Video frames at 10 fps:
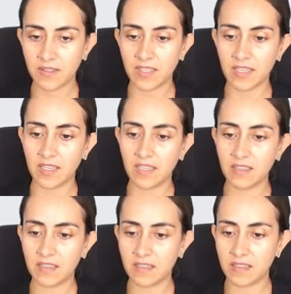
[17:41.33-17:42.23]

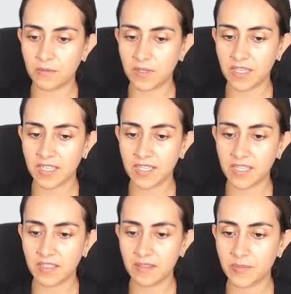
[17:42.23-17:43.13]
Okay, here we
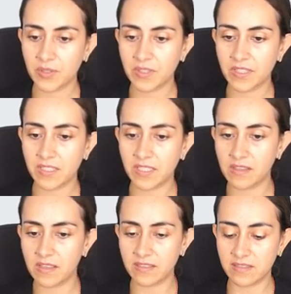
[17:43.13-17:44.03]
are. Gonna
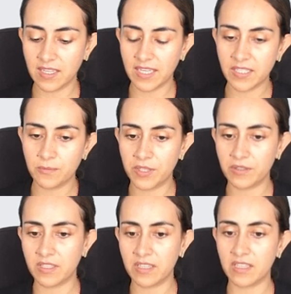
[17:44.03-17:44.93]
delete this line, we
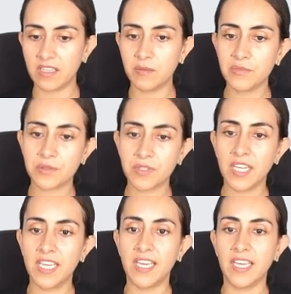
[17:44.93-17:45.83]
don't need it
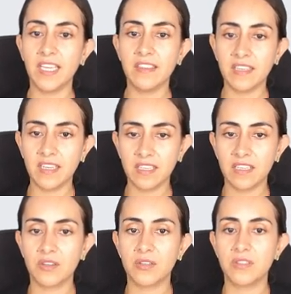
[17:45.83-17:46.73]
anymore. And then I
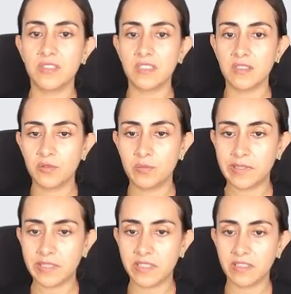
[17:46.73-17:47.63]
can continue
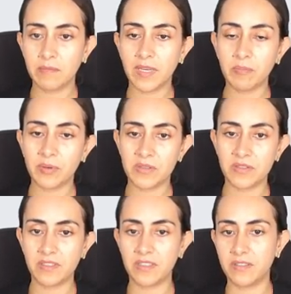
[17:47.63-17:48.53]
building my
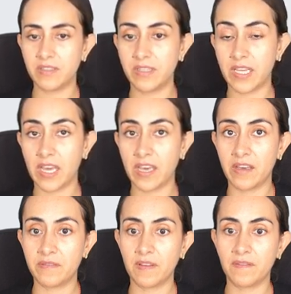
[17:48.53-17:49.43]
puzzle until I
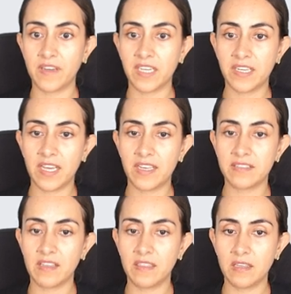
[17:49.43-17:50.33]
have
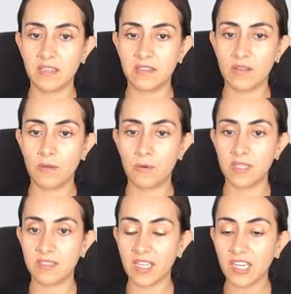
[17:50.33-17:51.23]
finalized these
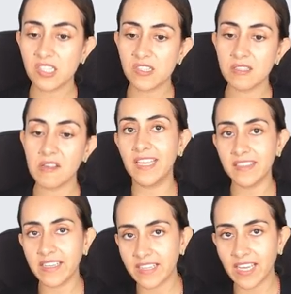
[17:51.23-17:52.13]
3 sections,
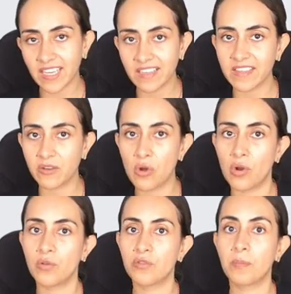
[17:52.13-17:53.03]
and then I can
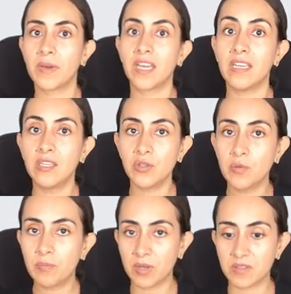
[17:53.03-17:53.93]
download my
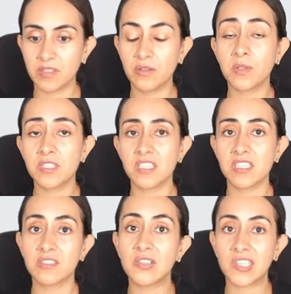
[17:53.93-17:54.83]
new puzzle, which
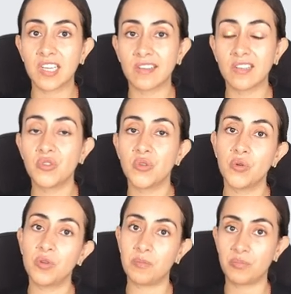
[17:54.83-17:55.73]
is connected
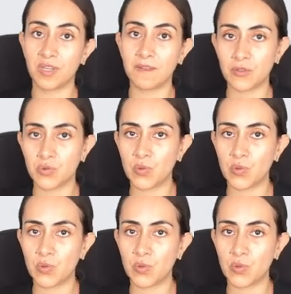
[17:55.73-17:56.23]
to the previous